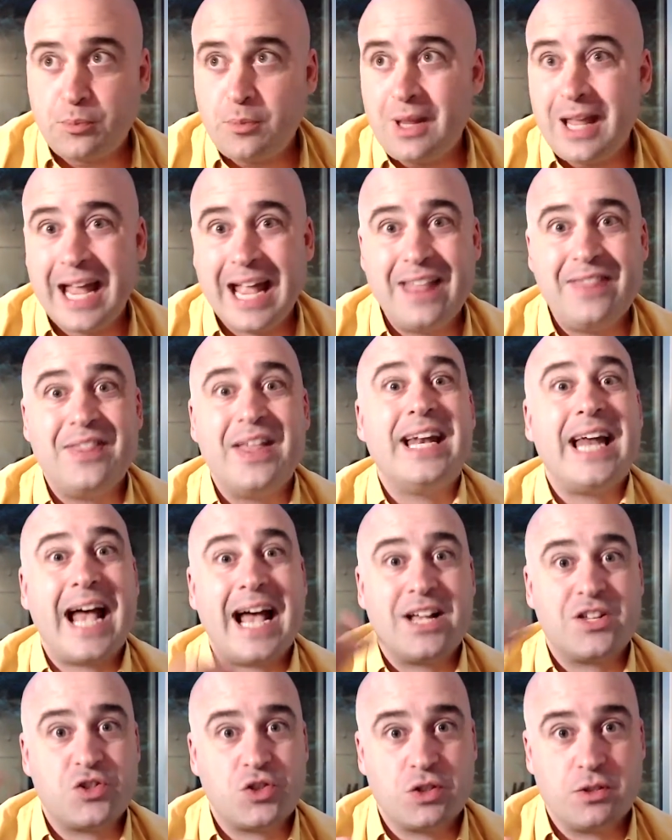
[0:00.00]
and then
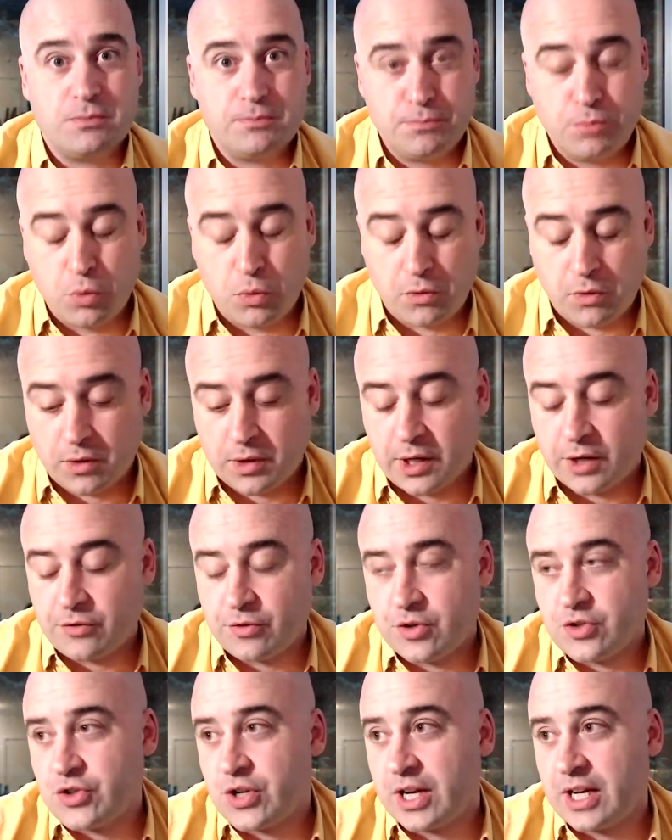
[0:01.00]
ask poorer
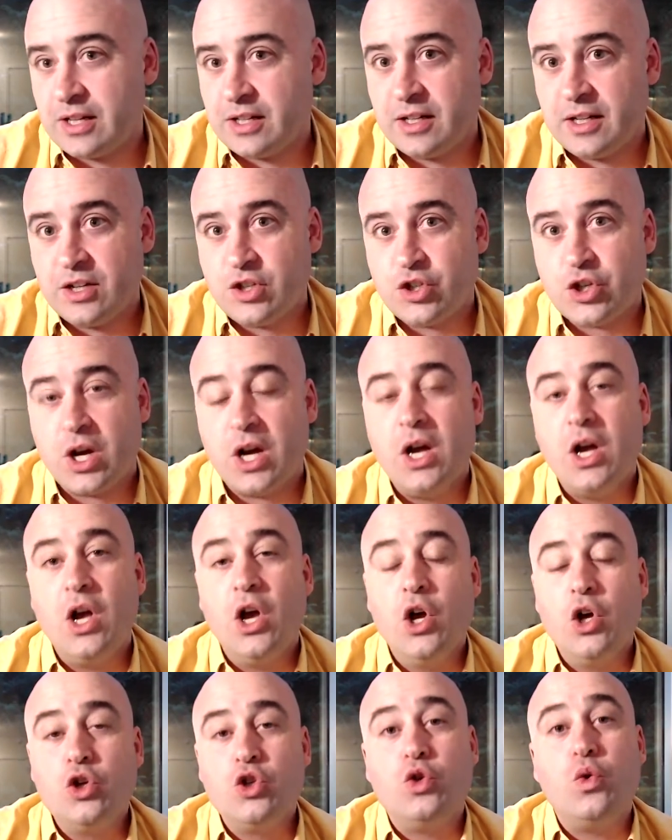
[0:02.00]
countries like Indonesia
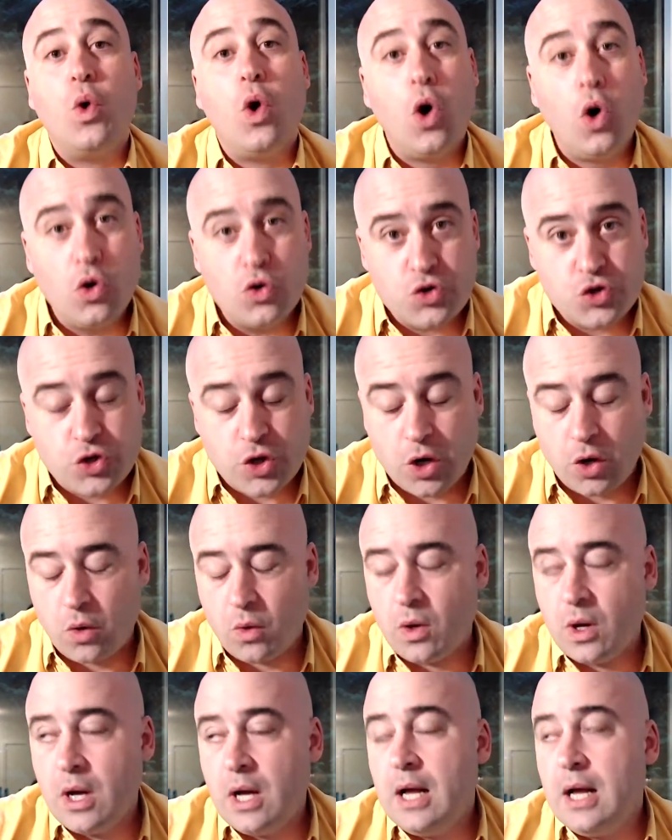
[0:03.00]
to
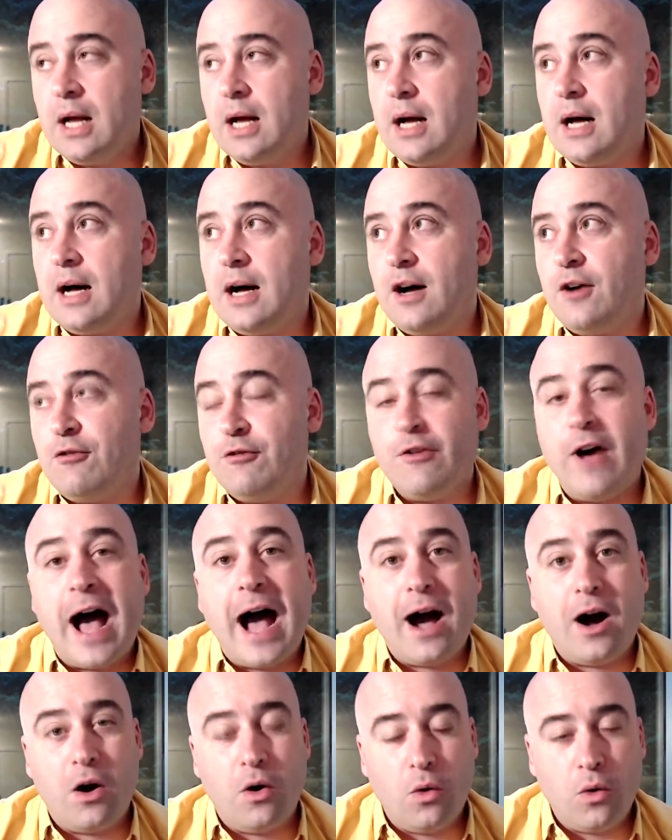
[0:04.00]
also
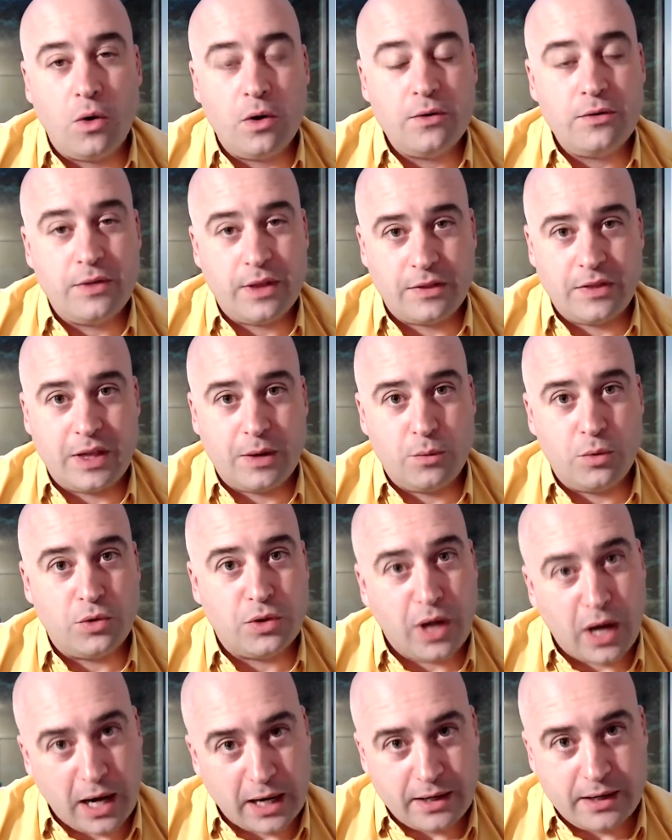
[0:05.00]
vow that they will
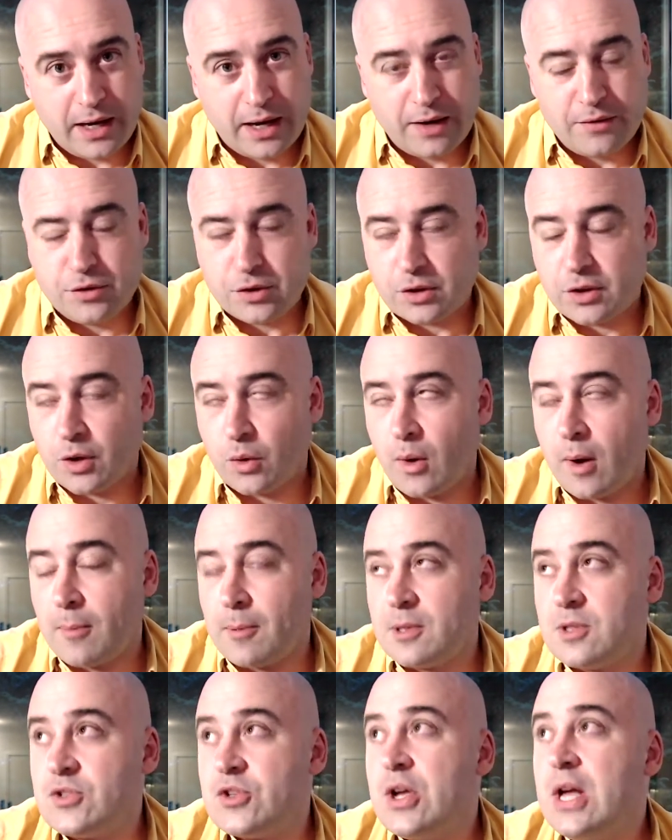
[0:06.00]
not have nuclear
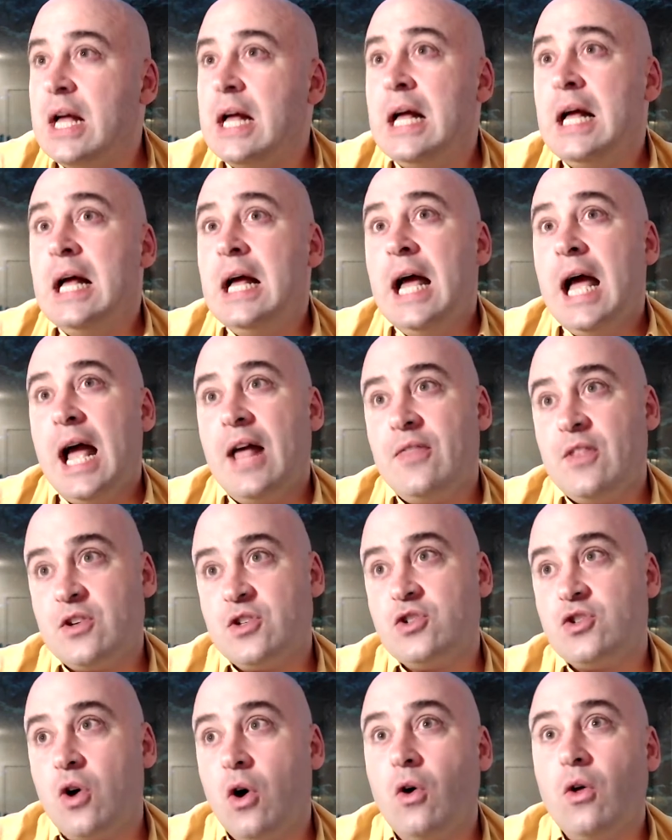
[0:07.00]
weapons. And this
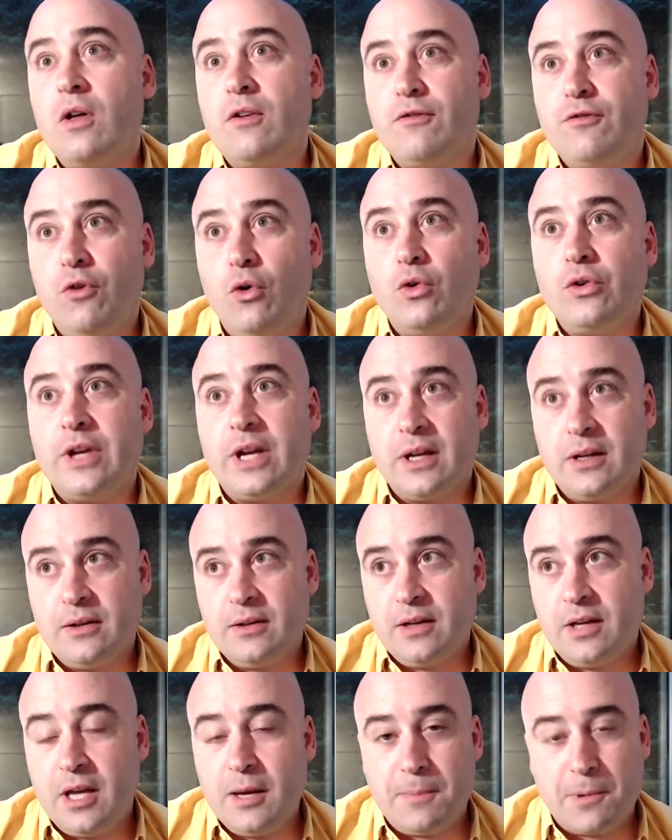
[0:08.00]
is all unfolding
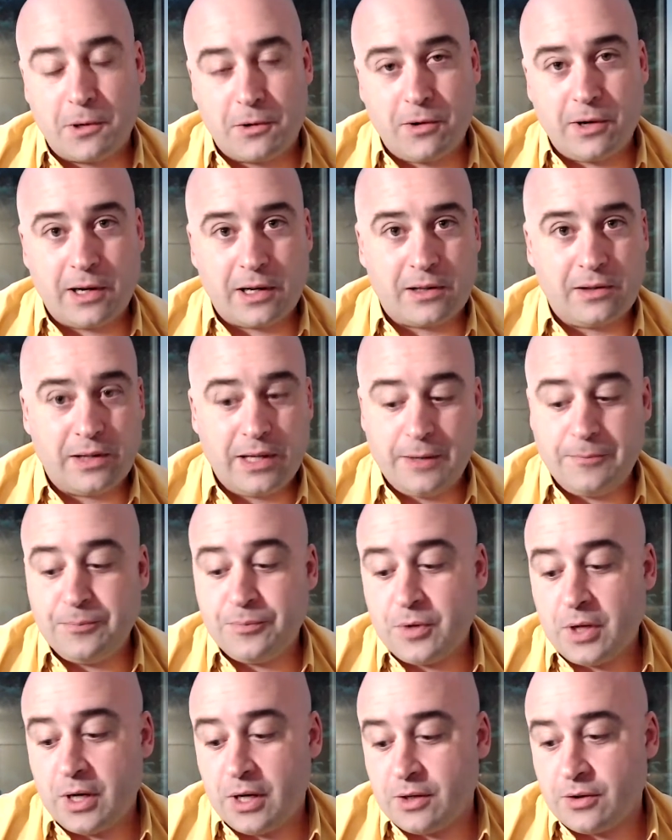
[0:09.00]

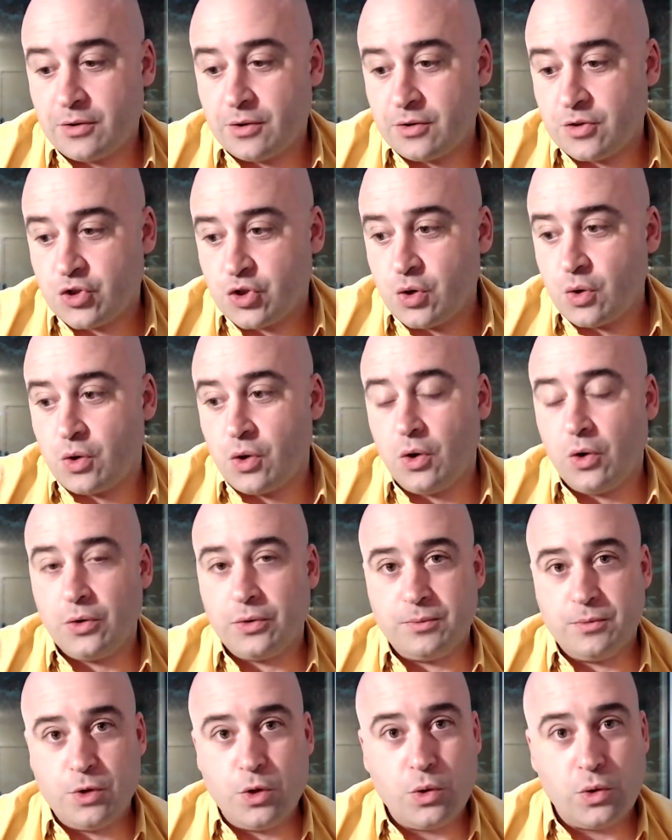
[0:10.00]
hypocritically under
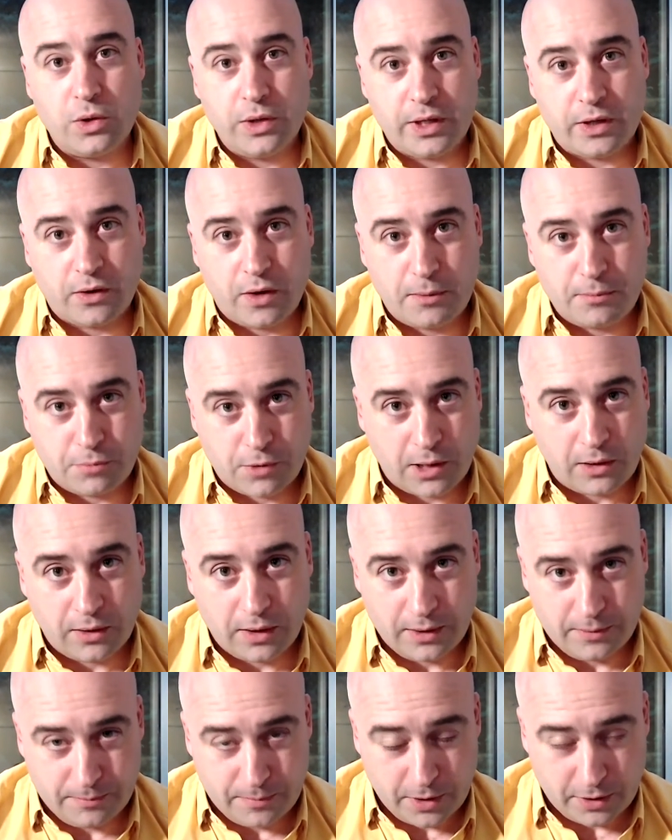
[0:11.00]
so-called nuclear
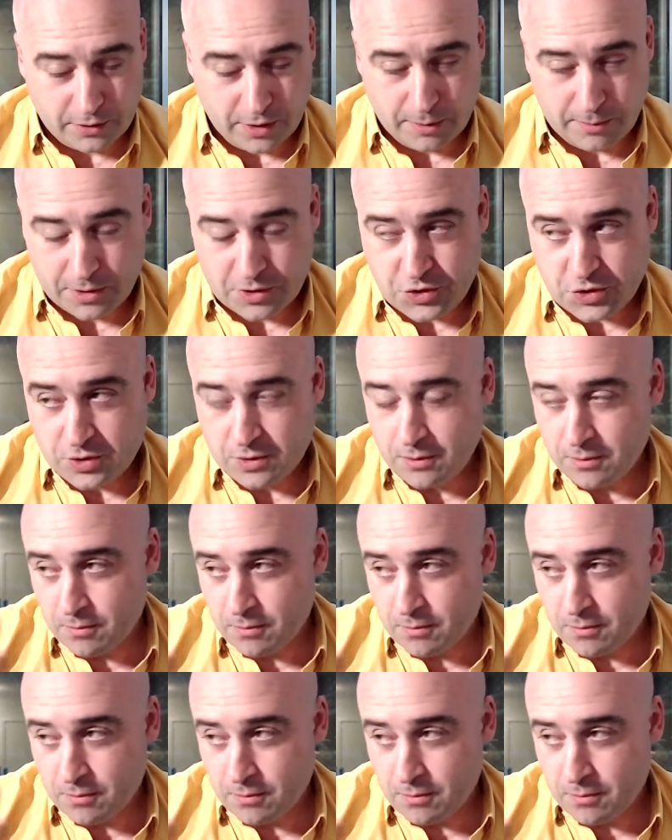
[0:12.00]
umbrella agreements